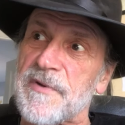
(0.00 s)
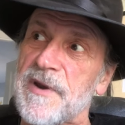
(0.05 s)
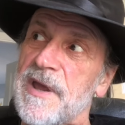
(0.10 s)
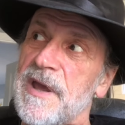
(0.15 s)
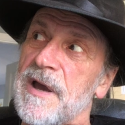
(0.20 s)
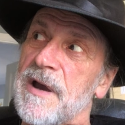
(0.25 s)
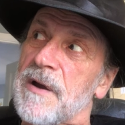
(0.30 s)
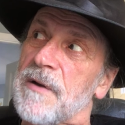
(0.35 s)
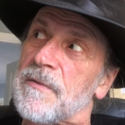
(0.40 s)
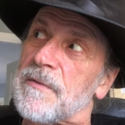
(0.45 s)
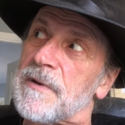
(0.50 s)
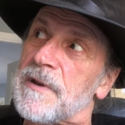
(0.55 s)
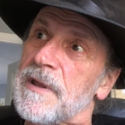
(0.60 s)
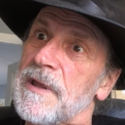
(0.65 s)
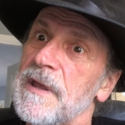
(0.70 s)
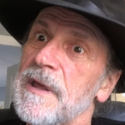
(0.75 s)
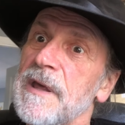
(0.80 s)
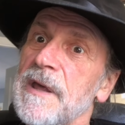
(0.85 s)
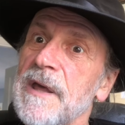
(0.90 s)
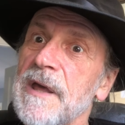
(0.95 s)
brown
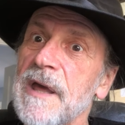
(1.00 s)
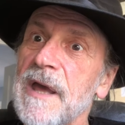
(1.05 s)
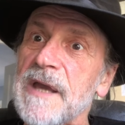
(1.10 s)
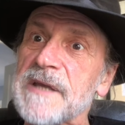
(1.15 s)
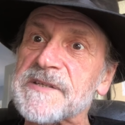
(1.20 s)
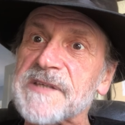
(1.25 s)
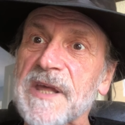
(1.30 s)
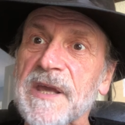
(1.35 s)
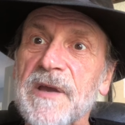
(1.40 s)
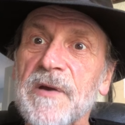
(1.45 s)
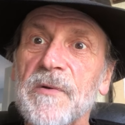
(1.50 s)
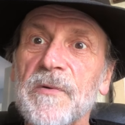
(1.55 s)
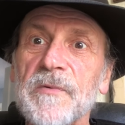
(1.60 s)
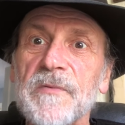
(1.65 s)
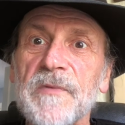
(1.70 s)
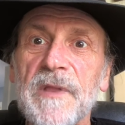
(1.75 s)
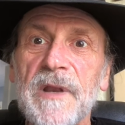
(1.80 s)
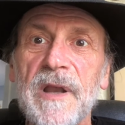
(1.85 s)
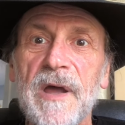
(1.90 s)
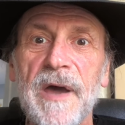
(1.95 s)
as they
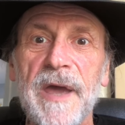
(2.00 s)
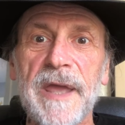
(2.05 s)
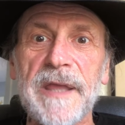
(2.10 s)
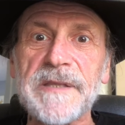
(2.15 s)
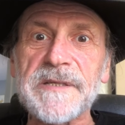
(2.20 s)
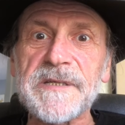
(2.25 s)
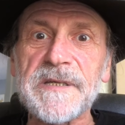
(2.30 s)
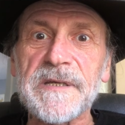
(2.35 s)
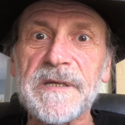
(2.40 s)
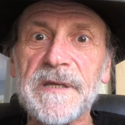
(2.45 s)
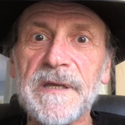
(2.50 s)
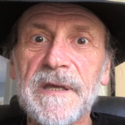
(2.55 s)
caught the light.